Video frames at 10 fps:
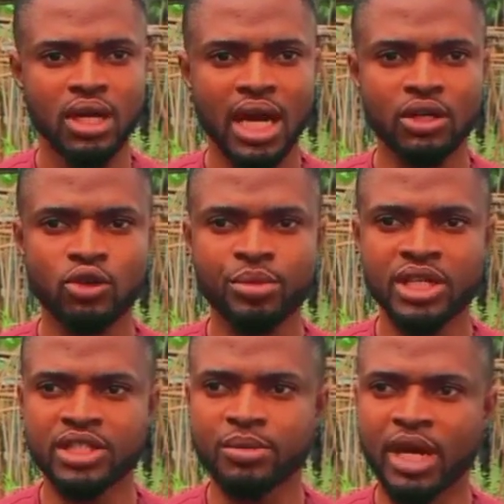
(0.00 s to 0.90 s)

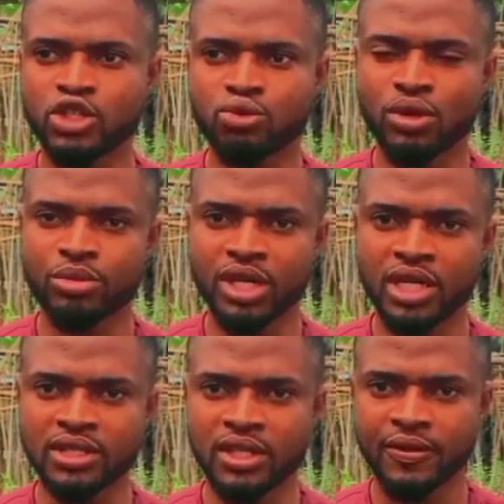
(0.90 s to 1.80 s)
Agromedizi by
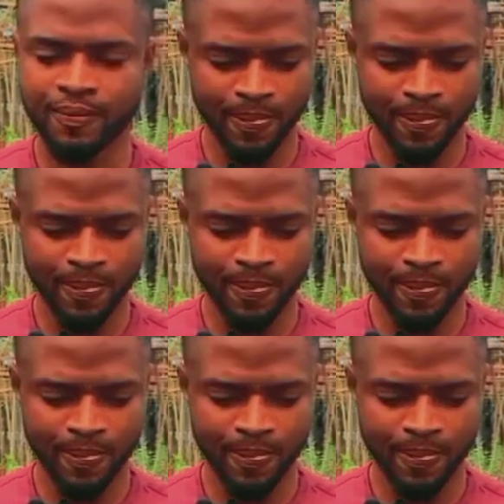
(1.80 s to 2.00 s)
Chukwebukeze.